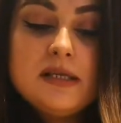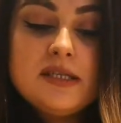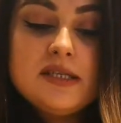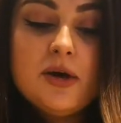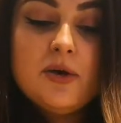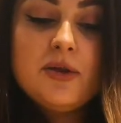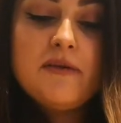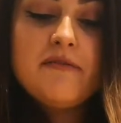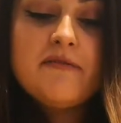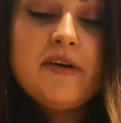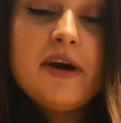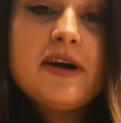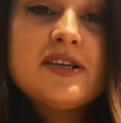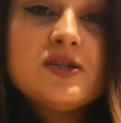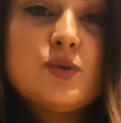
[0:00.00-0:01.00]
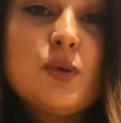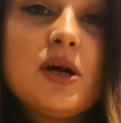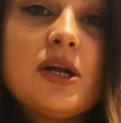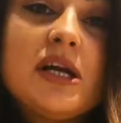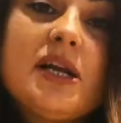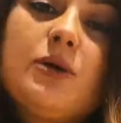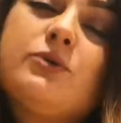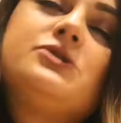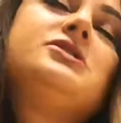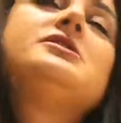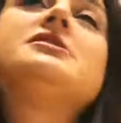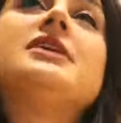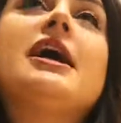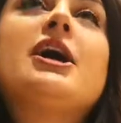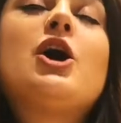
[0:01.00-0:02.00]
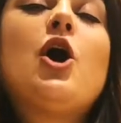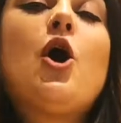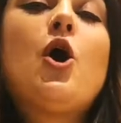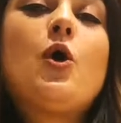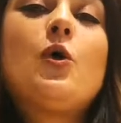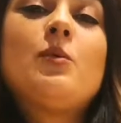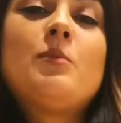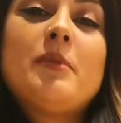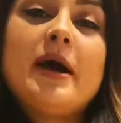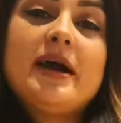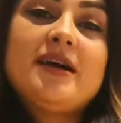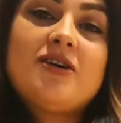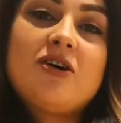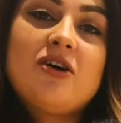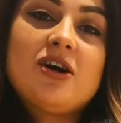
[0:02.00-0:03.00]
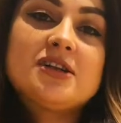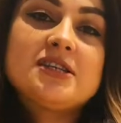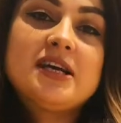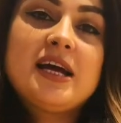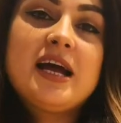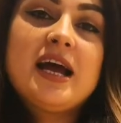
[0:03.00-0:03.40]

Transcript: So the first one, and I was just like, oh my god,